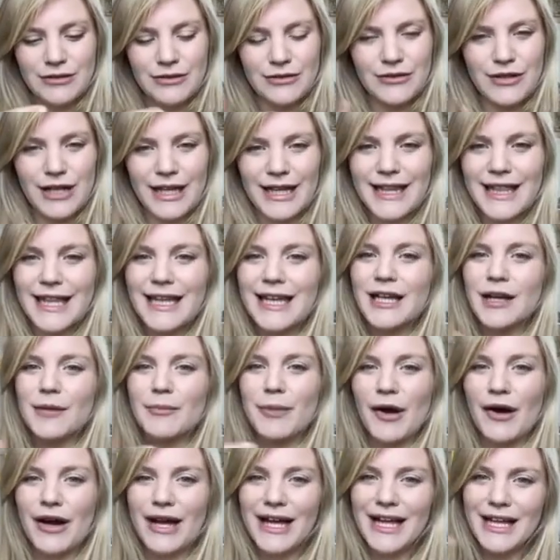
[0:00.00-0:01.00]
like thinking
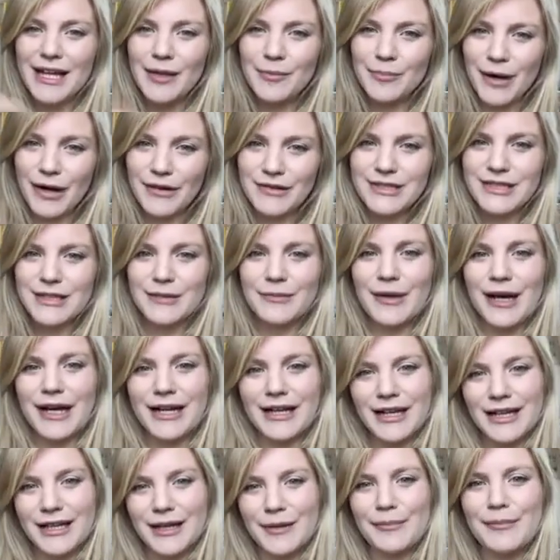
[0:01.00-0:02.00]
about heat bouncing back
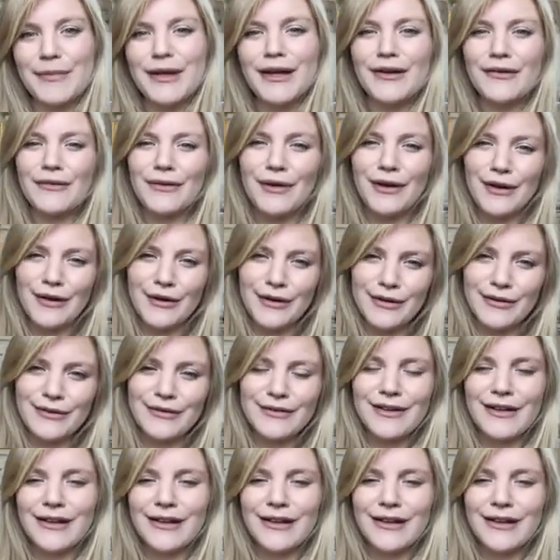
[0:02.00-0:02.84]
like a mirror